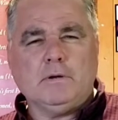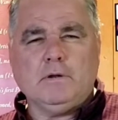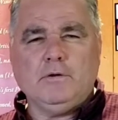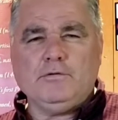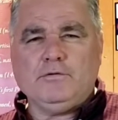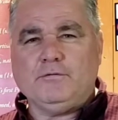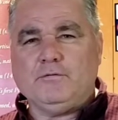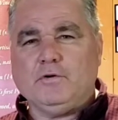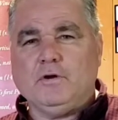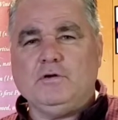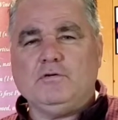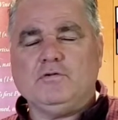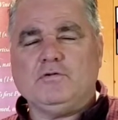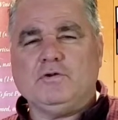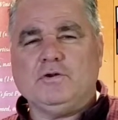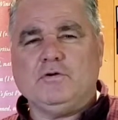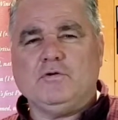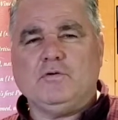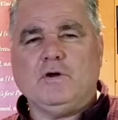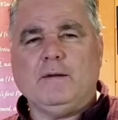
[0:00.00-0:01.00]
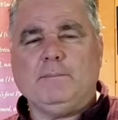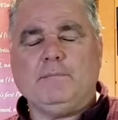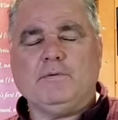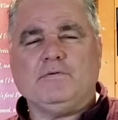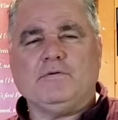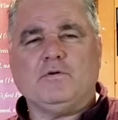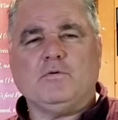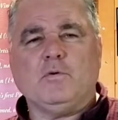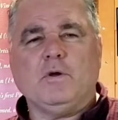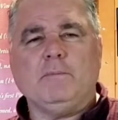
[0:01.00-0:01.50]
Merlot is a very interesting grape.
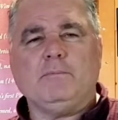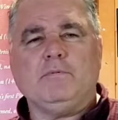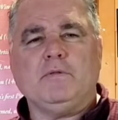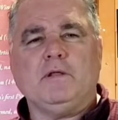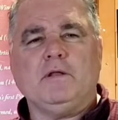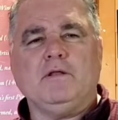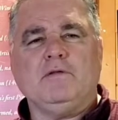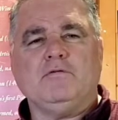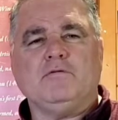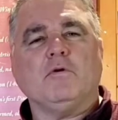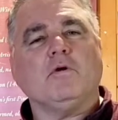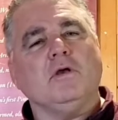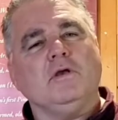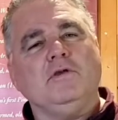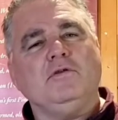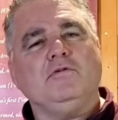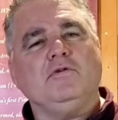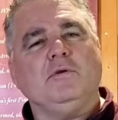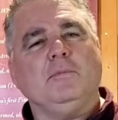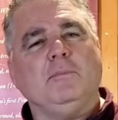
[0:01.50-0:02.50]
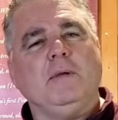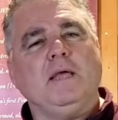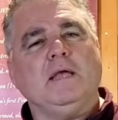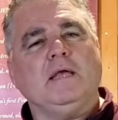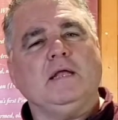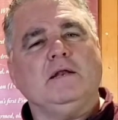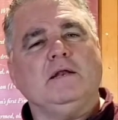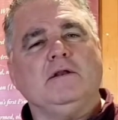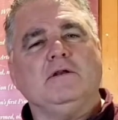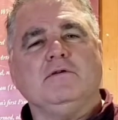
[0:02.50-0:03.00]
It's a grape that is very easy to
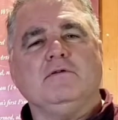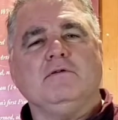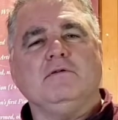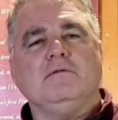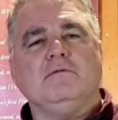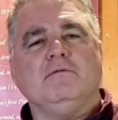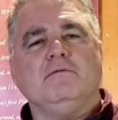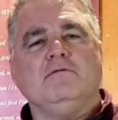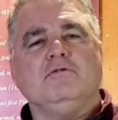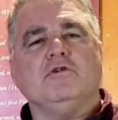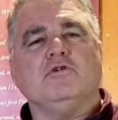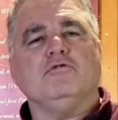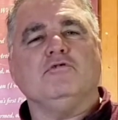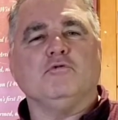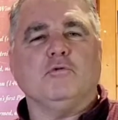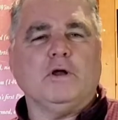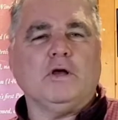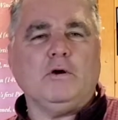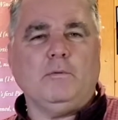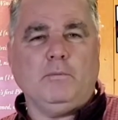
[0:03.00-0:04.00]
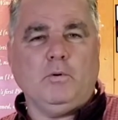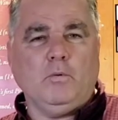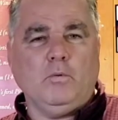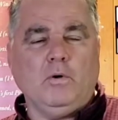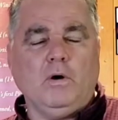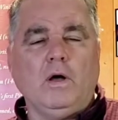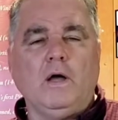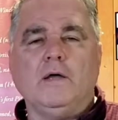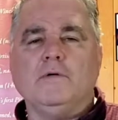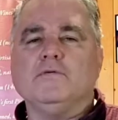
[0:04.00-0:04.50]
make into drinkable
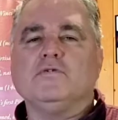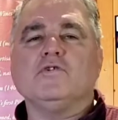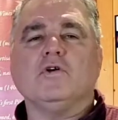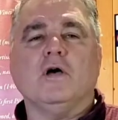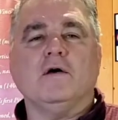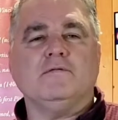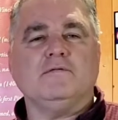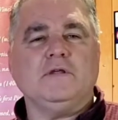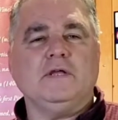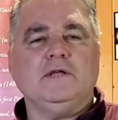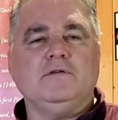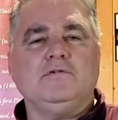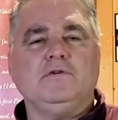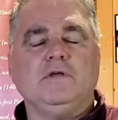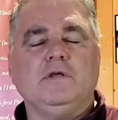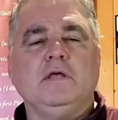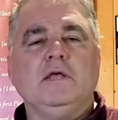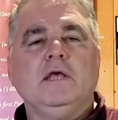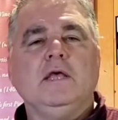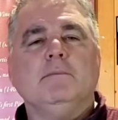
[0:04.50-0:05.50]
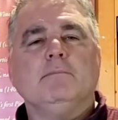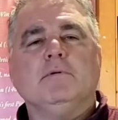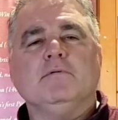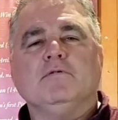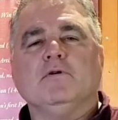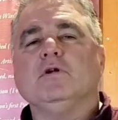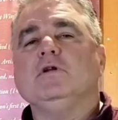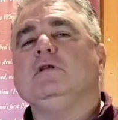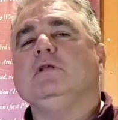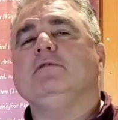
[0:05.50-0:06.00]
wine, soft, easy,
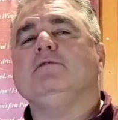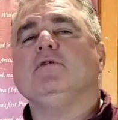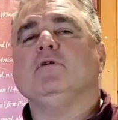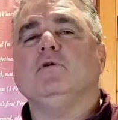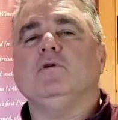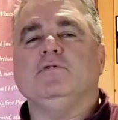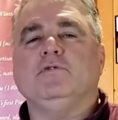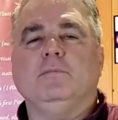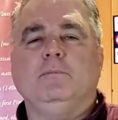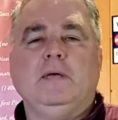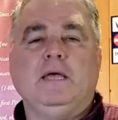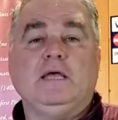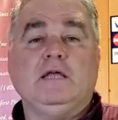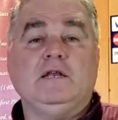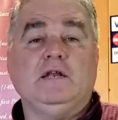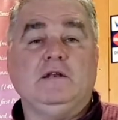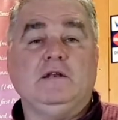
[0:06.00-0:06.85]
but very difficult to make